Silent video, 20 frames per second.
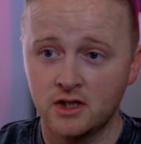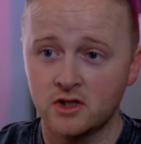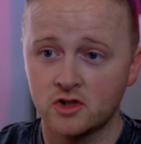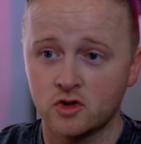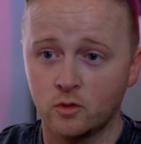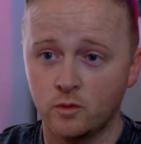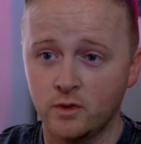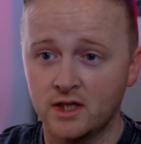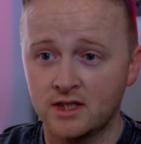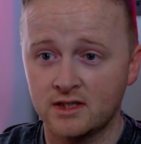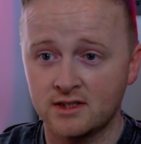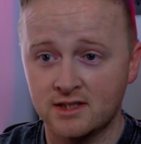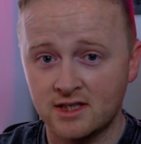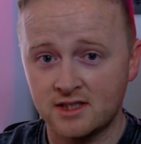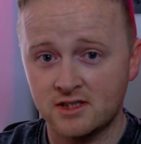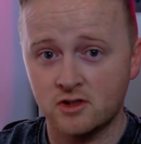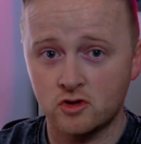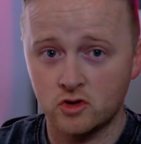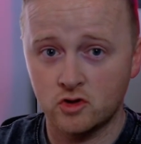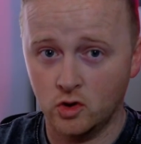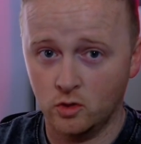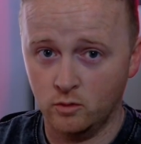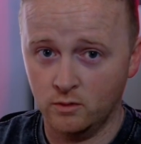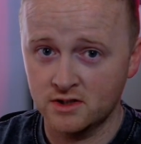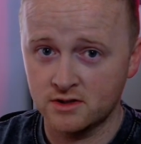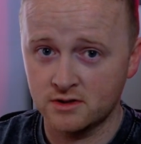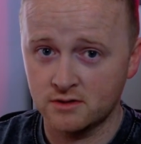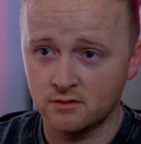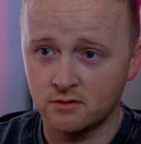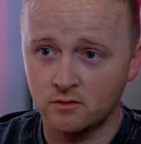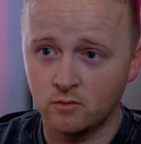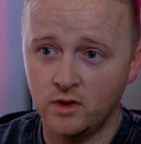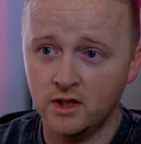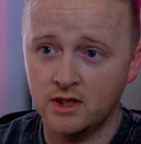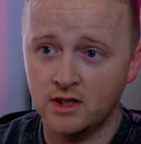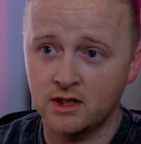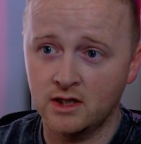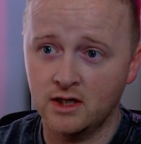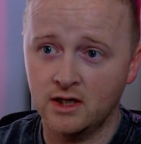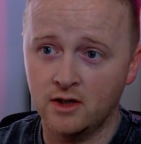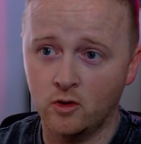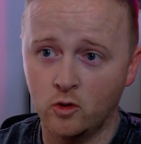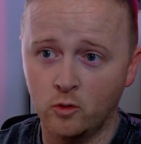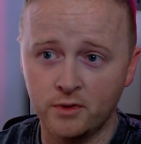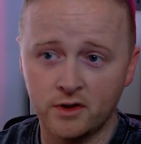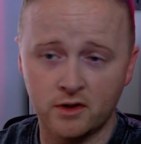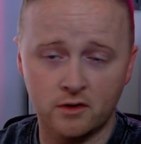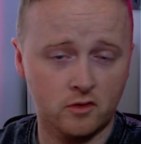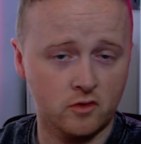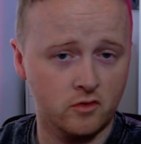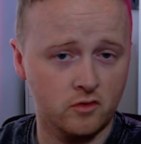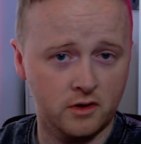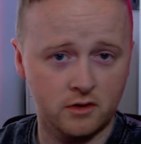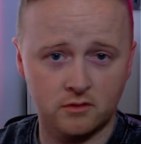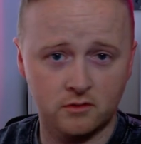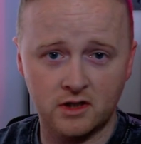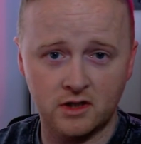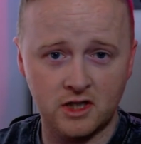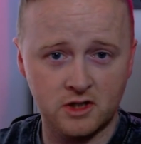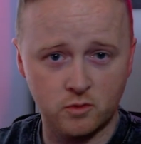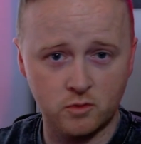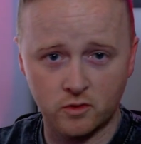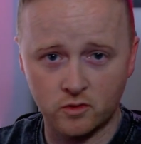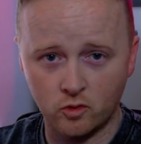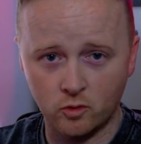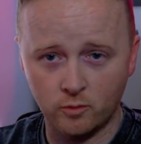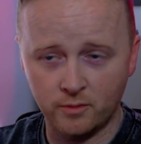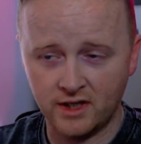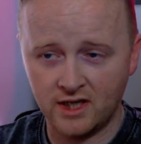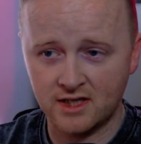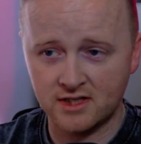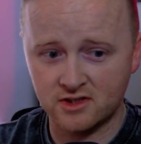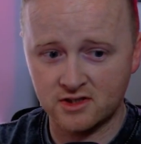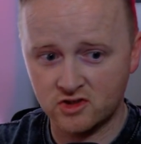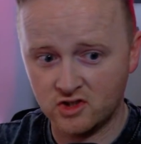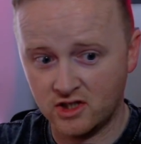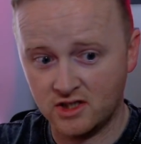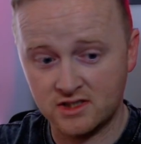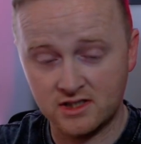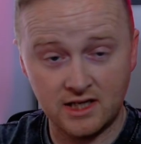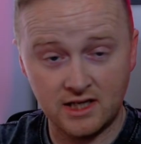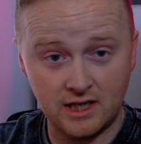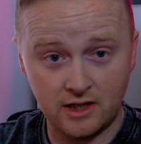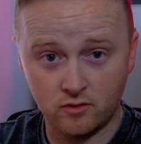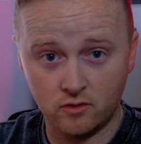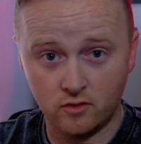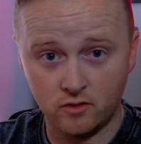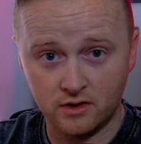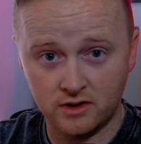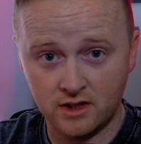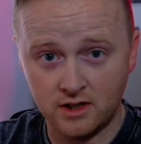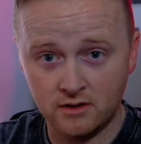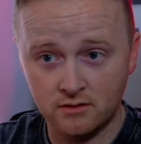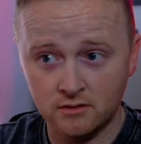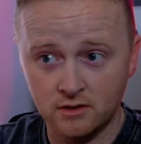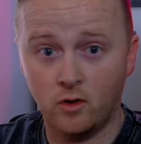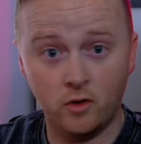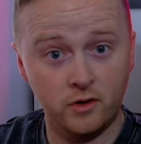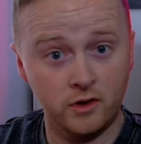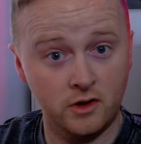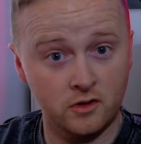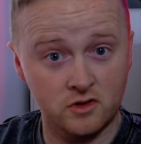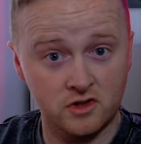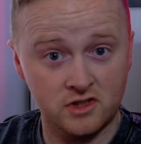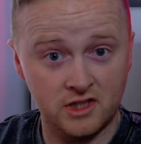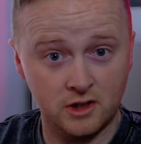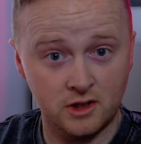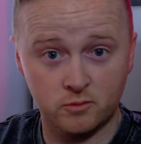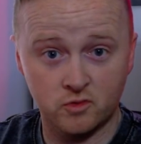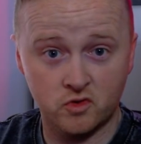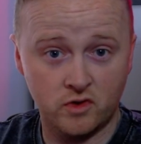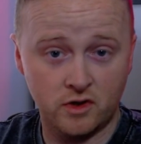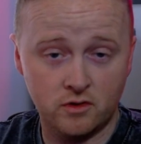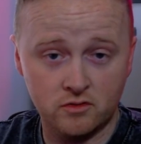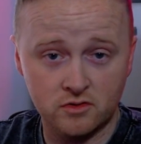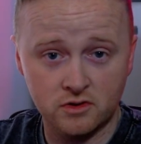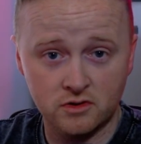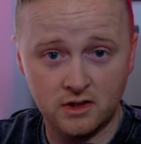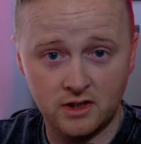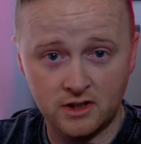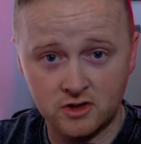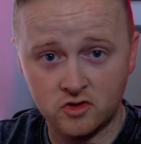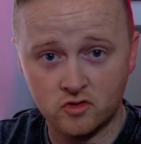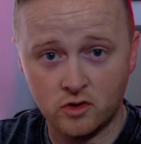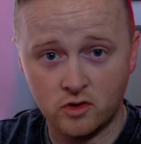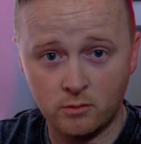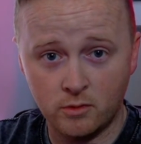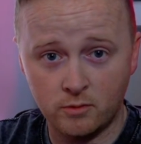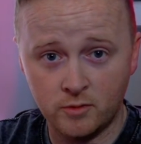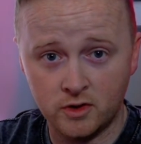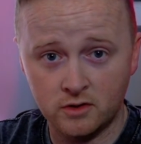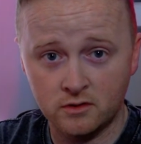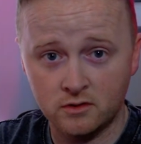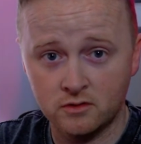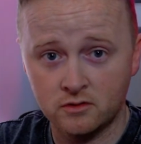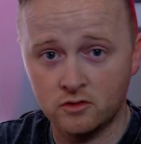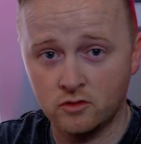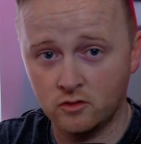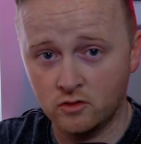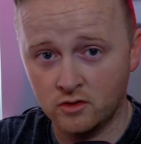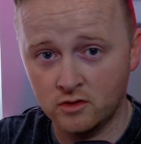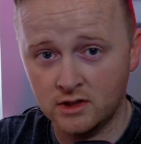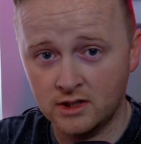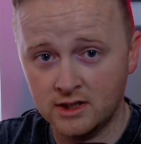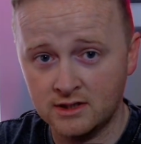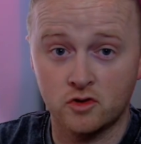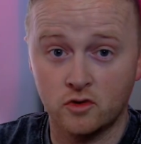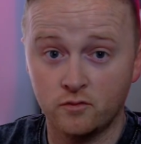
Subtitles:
So we can test this 2 ways. We can open our creator dashboard or OBS and change the category there, or you can just set up triggers in StreamerBot to do that.